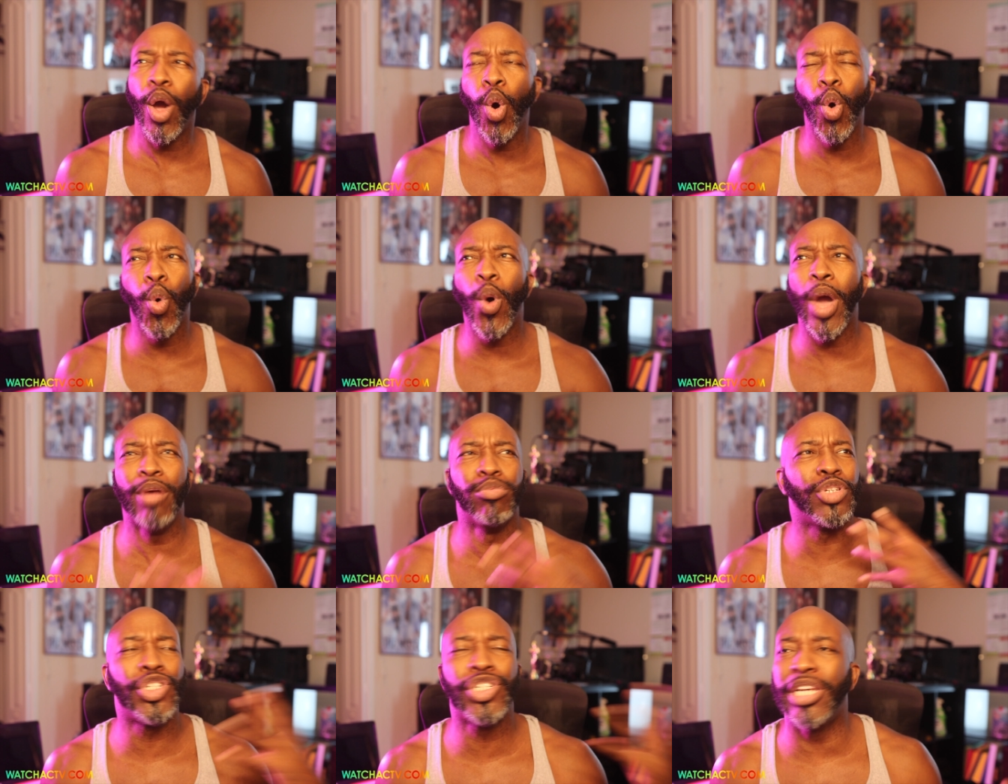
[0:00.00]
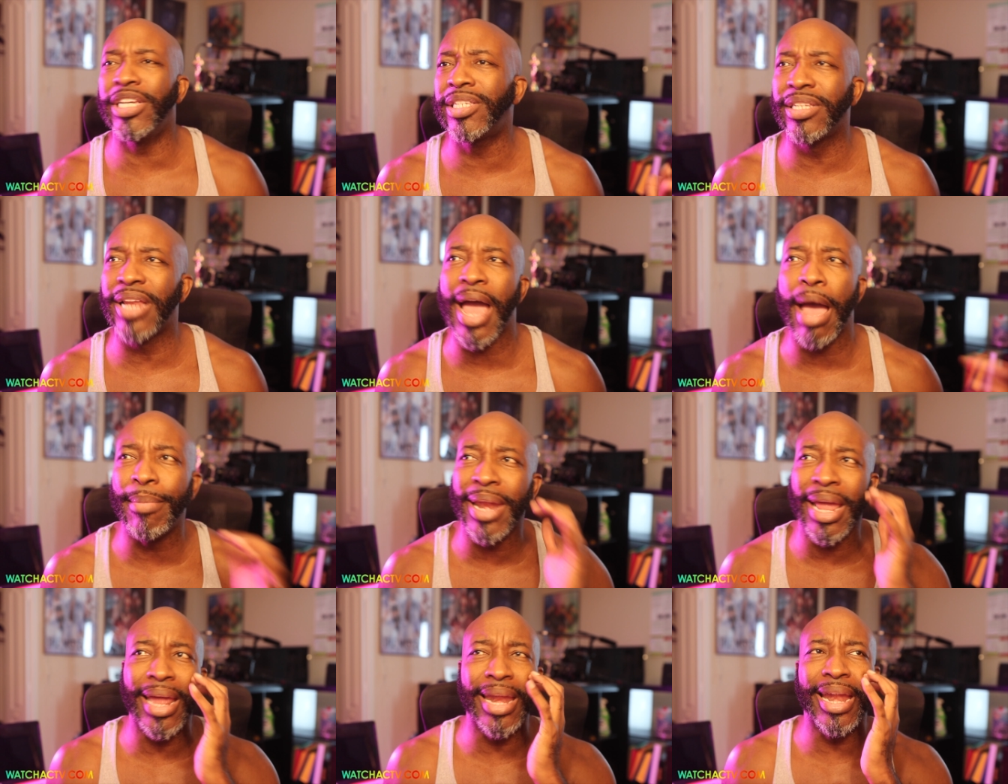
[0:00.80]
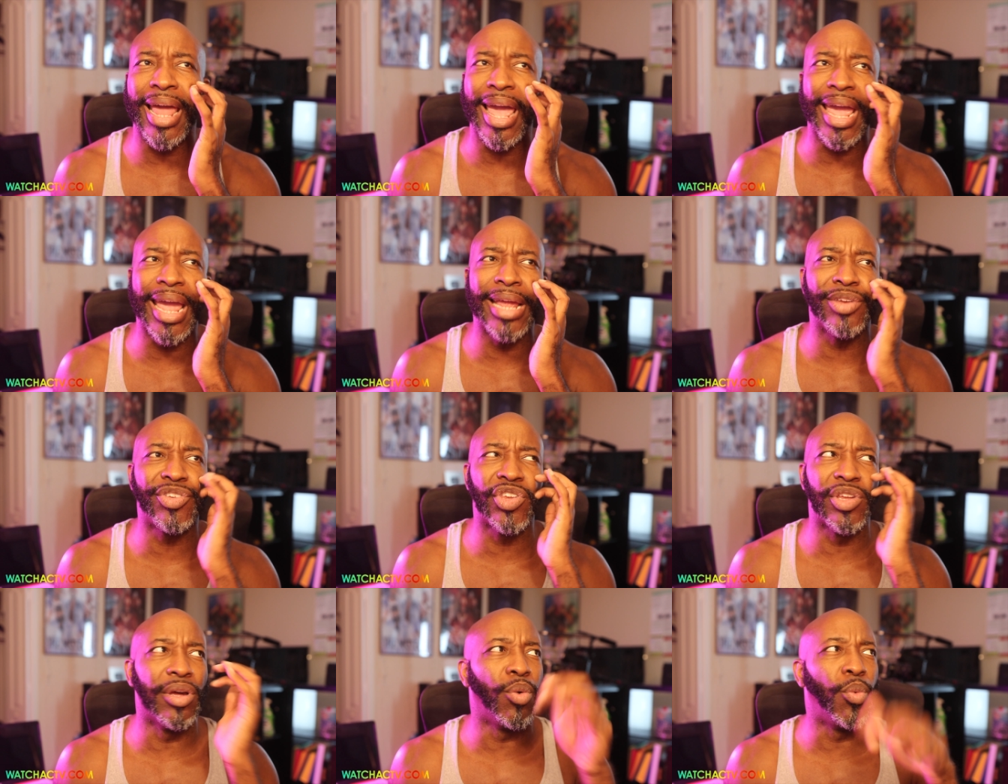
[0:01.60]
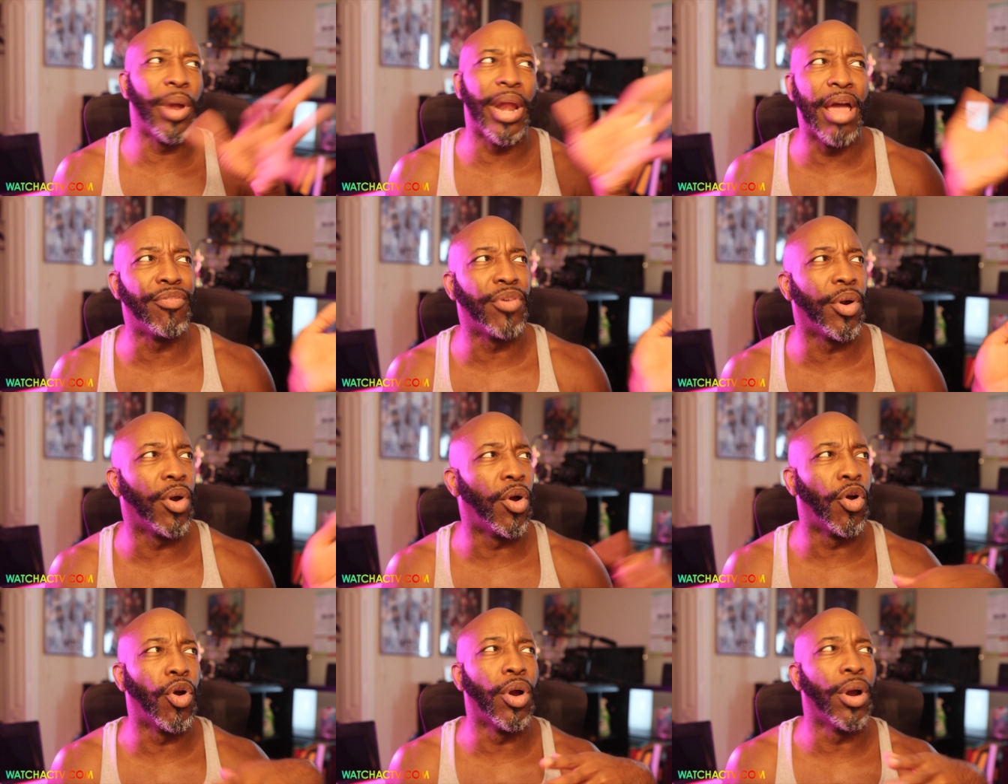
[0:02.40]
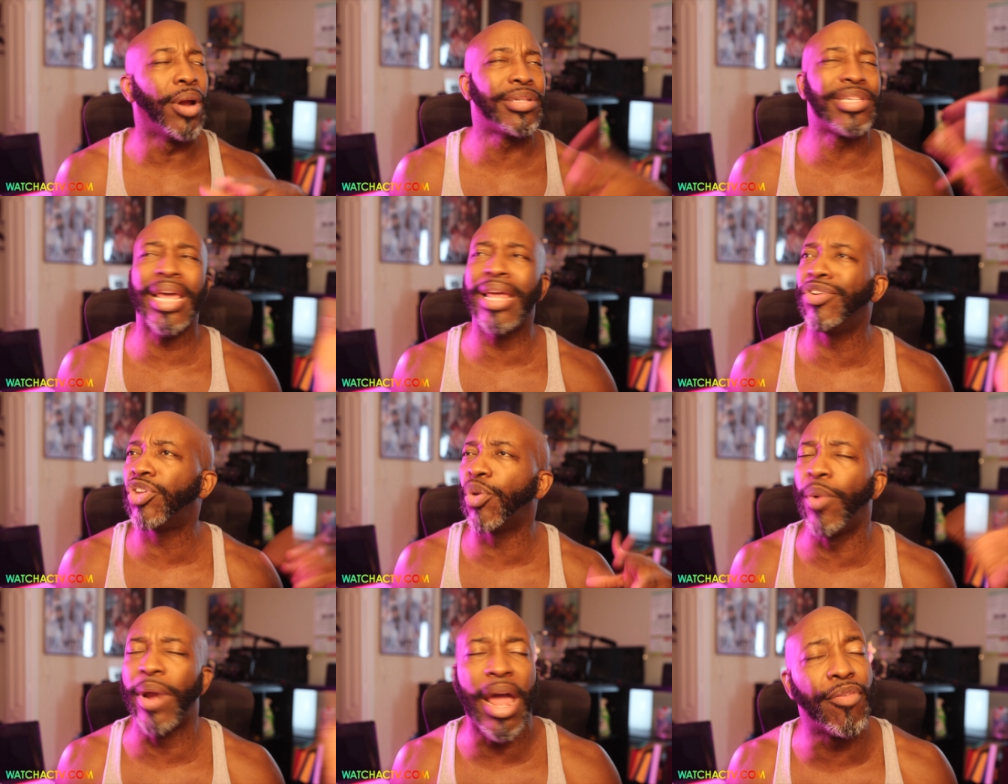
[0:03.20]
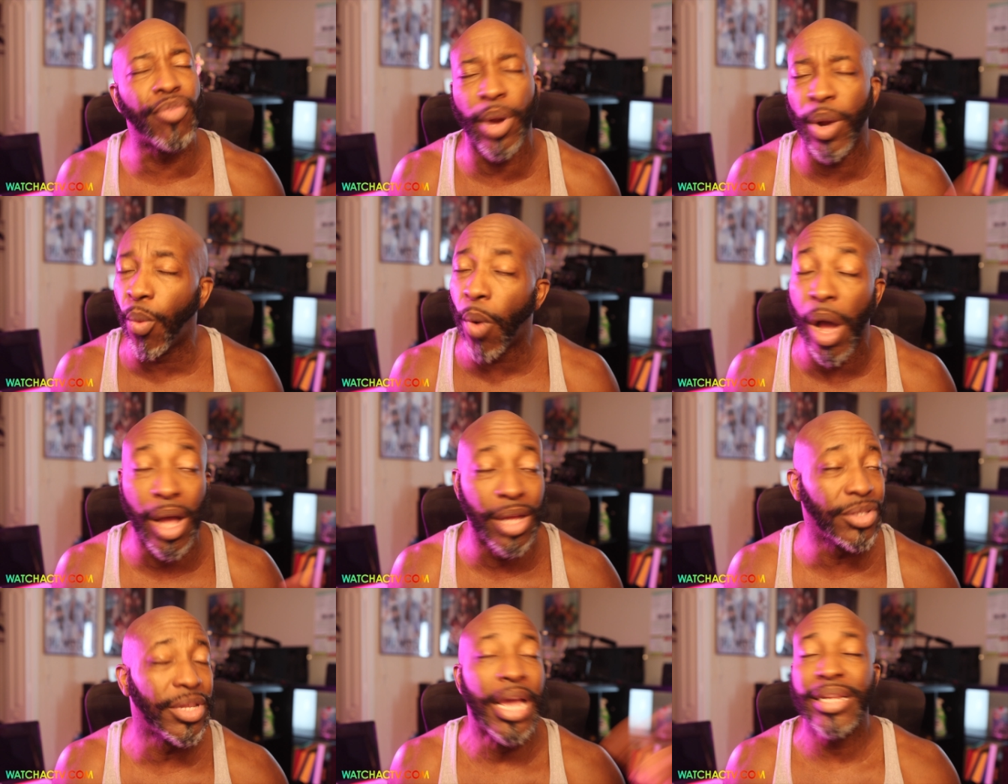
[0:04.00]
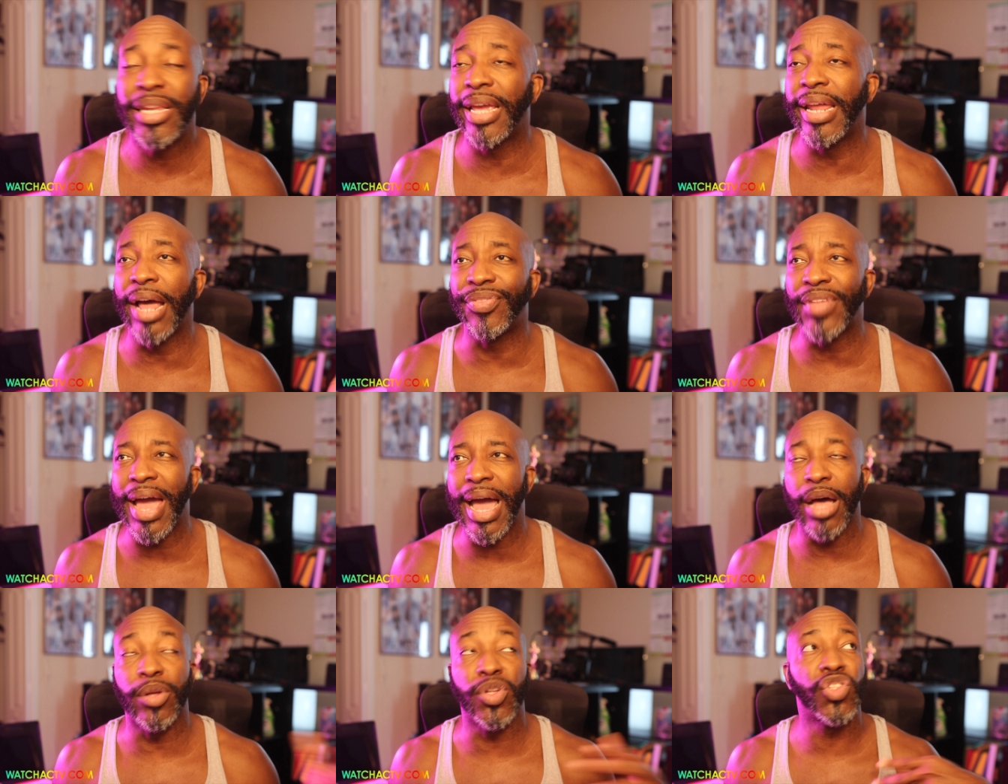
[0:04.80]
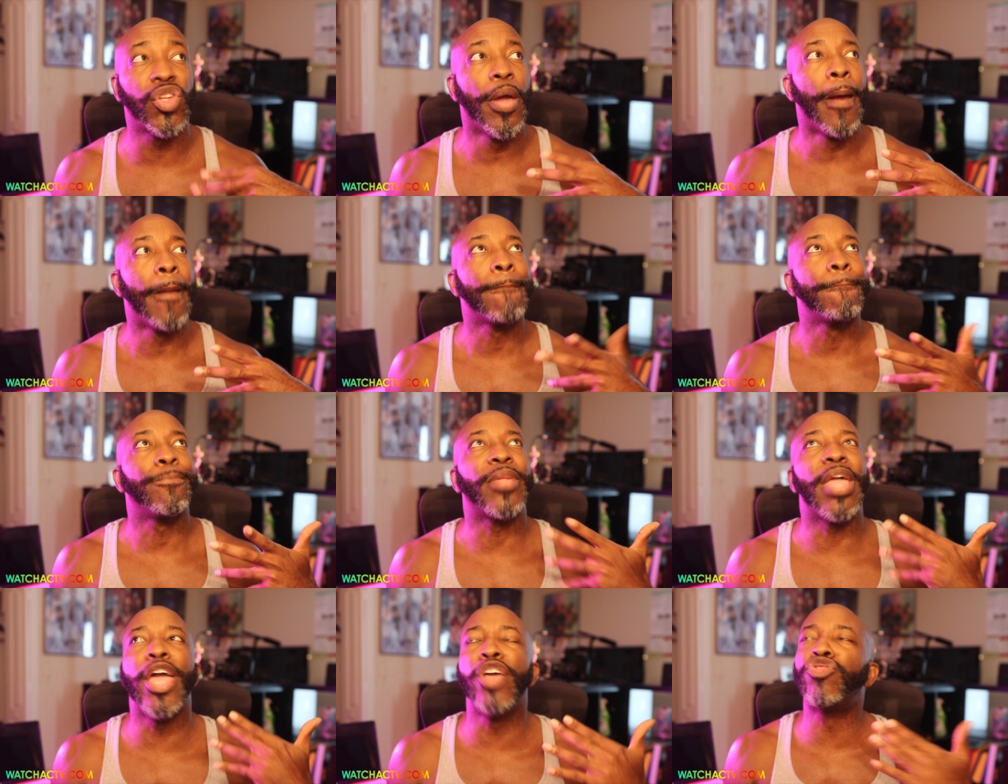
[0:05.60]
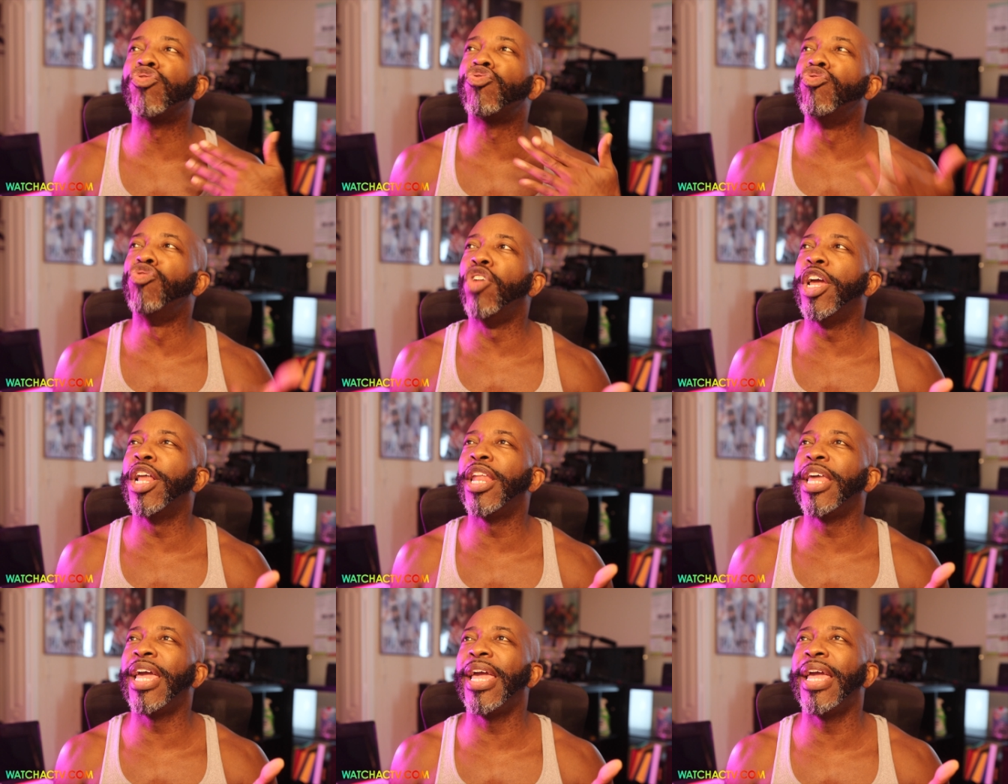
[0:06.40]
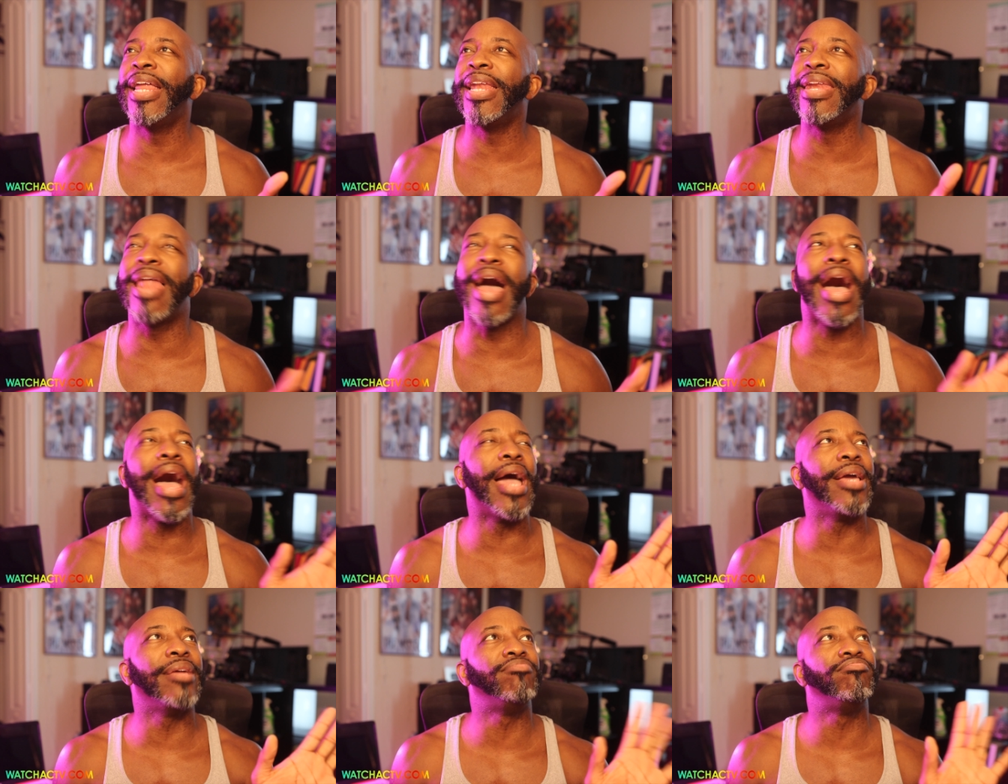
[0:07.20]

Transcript: who was just nominated 8 to whatever or 10 to whatever it was to get out the house, is really not,